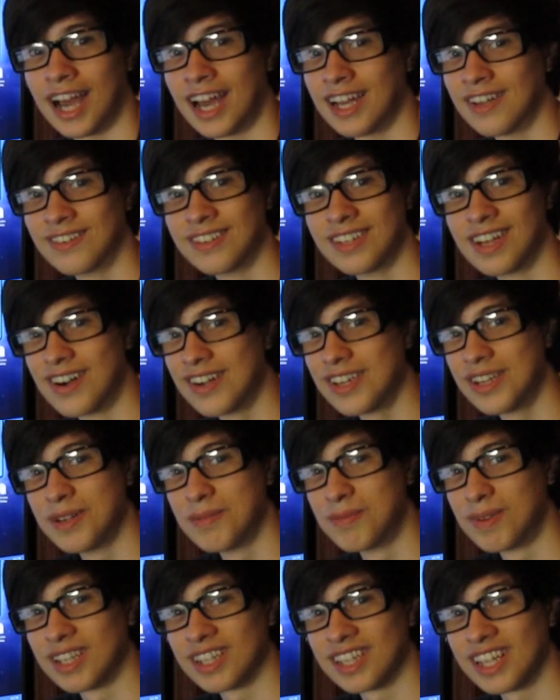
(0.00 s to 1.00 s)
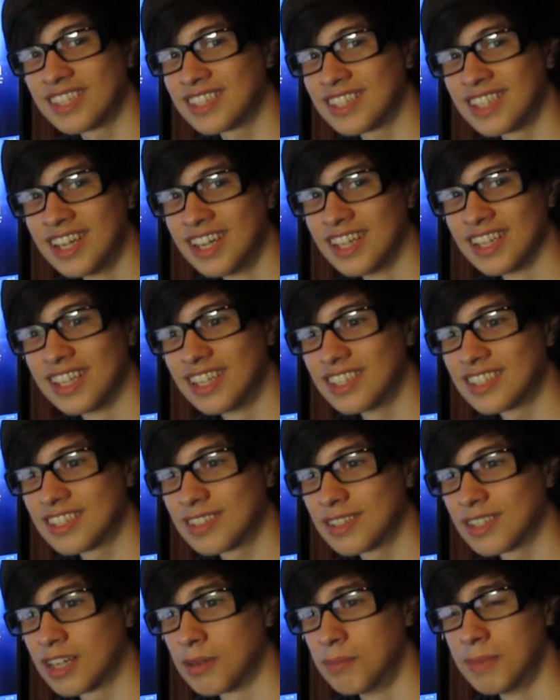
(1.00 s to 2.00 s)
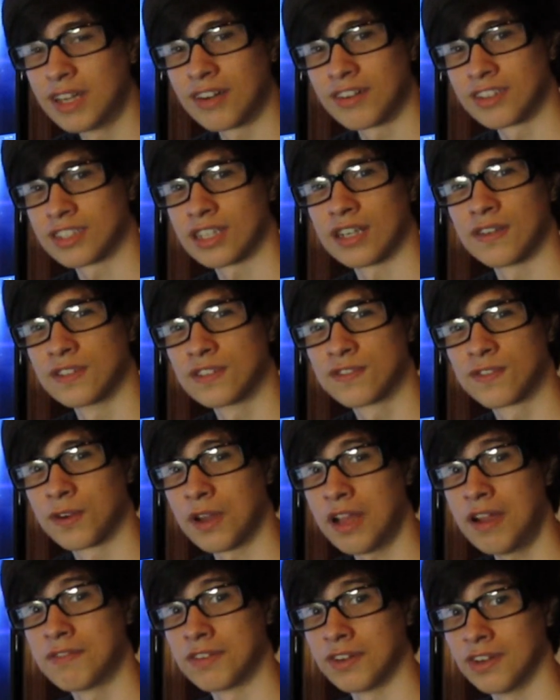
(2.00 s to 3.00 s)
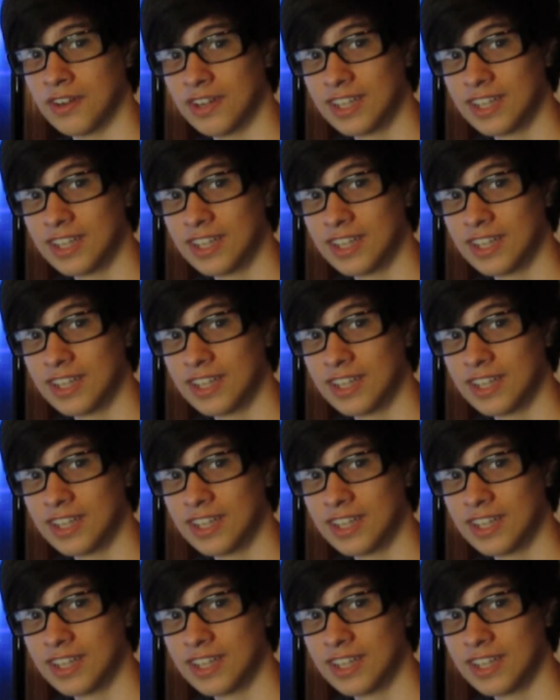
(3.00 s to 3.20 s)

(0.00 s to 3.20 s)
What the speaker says: I don't know you, but let's commit ourselves forever.